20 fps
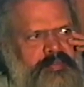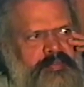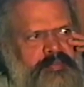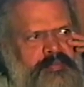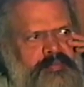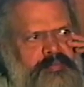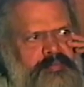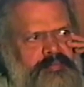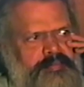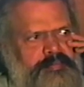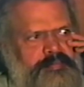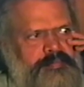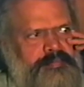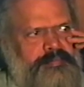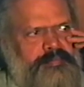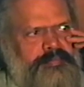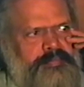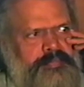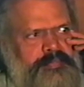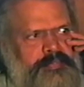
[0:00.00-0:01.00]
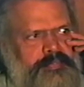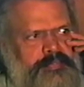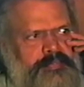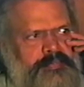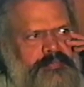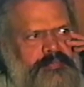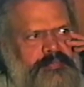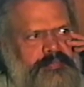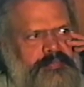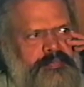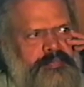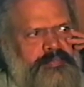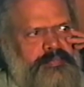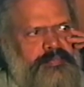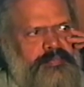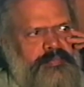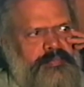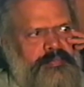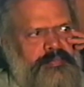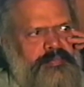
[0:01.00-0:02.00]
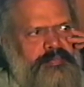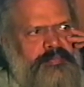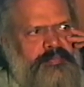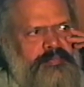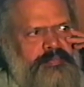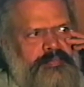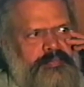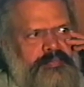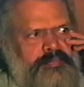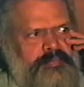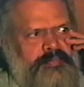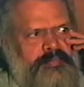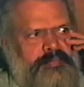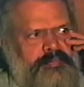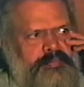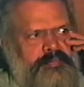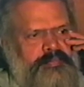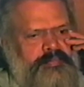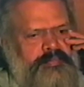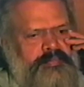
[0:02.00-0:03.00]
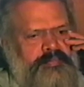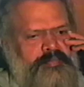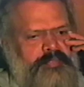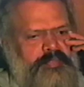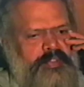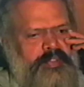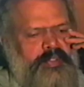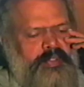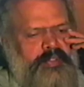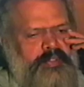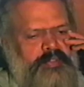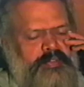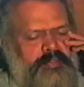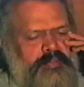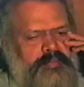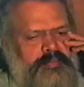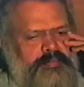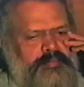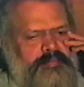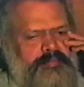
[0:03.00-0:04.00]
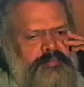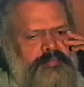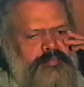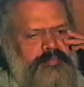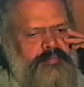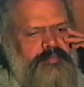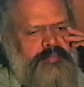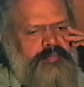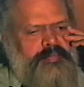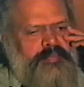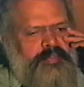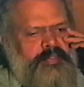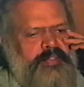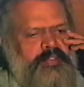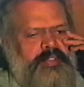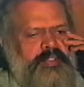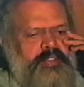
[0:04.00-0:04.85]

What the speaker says: And you're making several language versions? I saw the English versions, I believe.